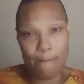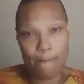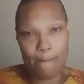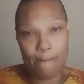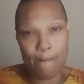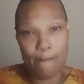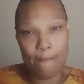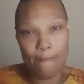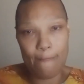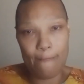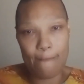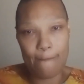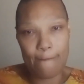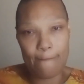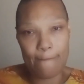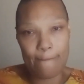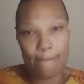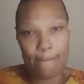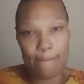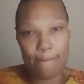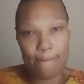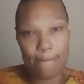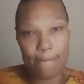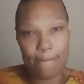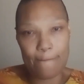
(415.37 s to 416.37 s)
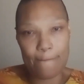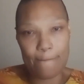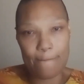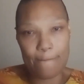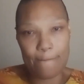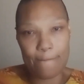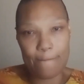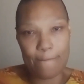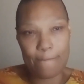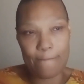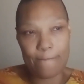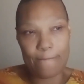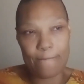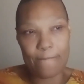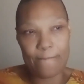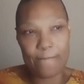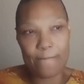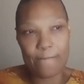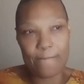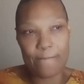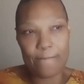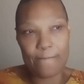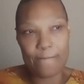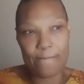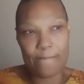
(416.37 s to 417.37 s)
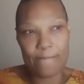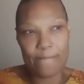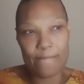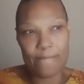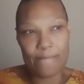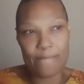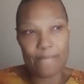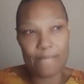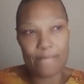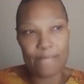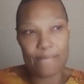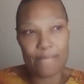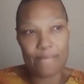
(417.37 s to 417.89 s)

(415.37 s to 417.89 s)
(no one is talking)